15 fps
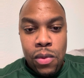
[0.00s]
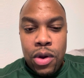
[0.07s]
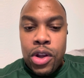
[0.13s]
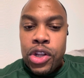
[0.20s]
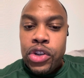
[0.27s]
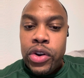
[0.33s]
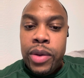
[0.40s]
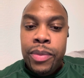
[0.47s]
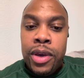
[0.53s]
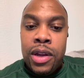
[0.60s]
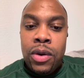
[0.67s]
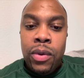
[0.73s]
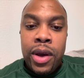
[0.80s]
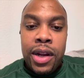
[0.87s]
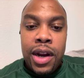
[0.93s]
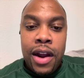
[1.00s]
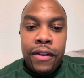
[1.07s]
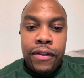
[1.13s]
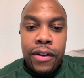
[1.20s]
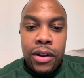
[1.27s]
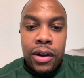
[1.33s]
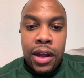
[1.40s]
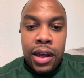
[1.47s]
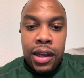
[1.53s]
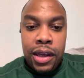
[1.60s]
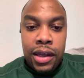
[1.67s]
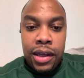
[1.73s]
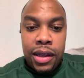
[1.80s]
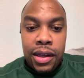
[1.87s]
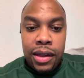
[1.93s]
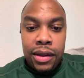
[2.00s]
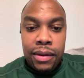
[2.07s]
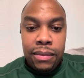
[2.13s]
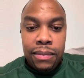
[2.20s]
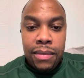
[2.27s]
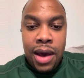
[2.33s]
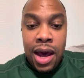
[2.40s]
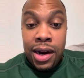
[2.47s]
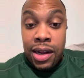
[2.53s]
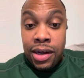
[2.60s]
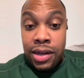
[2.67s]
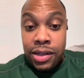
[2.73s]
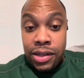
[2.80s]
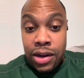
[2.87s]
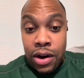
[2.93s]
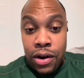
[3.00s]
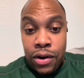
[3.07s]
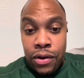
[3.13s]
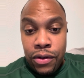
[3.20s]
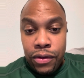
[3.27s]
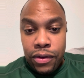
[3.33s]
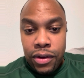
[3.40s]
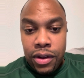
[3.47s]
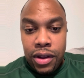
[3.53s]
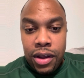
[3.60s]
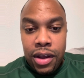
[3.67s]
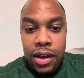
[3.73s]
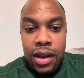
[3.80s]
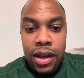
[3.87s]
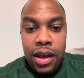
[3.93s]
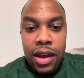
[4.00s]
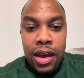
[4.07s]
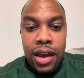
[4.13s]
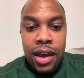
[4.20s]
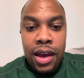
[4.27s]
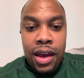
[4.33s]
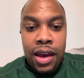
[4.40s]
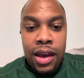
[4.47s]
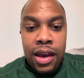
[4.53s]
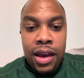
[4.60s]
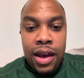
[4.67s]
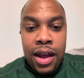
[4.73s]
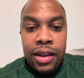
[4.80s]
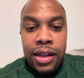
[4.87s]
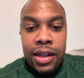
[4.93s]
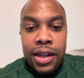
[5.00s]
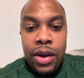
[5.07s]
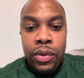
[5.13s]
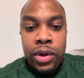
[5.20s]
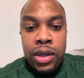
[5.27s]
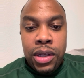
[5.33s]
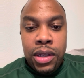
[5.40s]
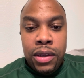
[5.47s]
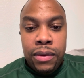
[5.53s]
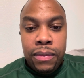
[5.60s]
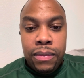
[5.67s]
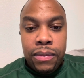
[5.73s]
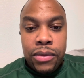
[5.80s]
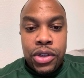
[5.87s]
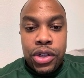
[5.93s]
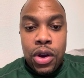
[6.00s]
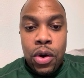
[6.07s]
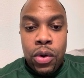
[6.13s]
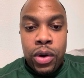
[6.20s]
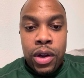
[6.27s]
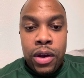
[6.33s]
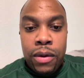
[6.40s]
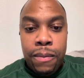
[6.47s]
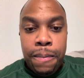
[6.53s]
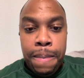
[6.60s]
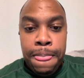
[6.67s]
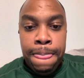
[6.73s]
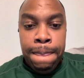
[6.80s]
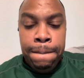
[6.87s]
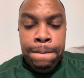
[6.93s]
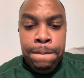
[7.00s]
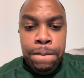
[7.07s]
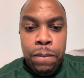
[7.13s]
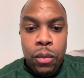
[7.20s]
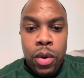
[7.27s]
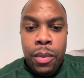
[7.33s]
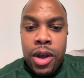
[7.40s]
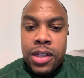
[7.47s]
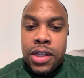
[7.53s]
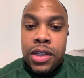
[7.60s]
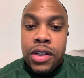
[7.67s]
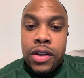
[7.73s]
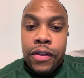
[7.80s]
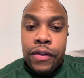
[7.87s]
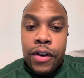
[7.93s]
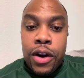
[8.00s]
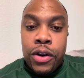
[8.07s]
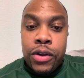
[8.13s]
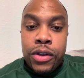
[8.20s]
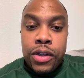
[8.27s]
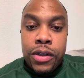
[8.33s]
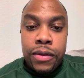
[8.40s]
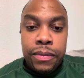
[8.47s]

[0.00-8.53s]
treat me in a way that I felt like I didn't deserve. And I think that really showed up with my sister first.